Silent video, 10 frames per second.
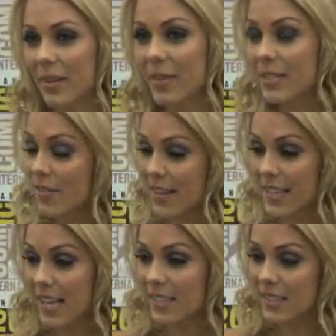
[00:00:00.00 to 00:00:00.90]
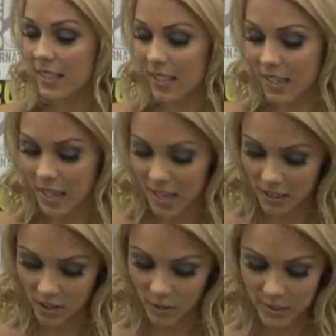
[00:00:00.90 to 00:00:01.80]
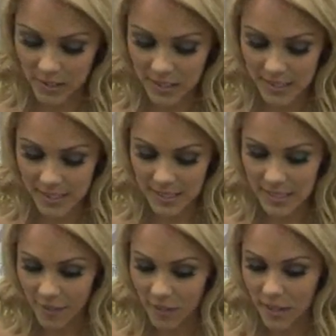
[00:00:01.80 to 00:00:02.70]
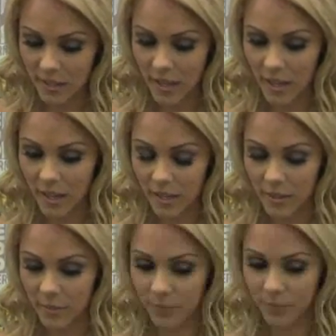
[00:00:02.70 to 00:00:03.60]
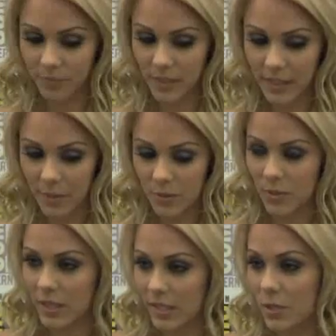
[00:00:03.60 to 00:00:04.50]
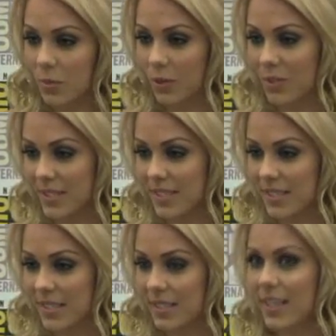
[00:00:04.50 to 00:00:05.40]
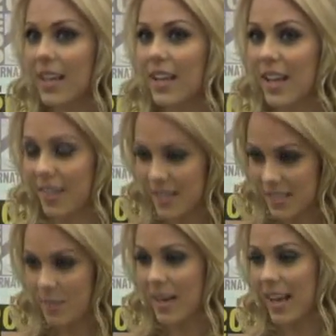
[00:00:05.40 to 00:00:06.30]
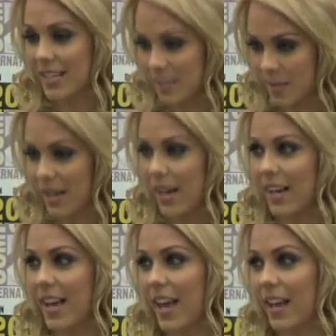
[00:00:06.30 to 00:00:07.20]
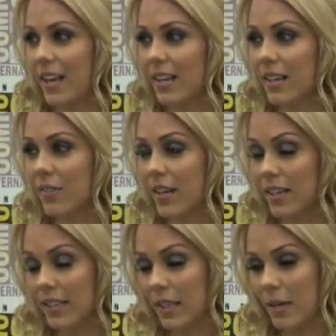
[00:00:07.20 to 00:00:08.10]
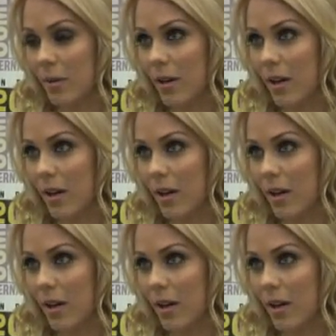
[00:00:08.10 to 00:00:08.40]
It was fantastic, and I did season 7, and that was really Supergirl season, and then some in 8, some in 9, and finally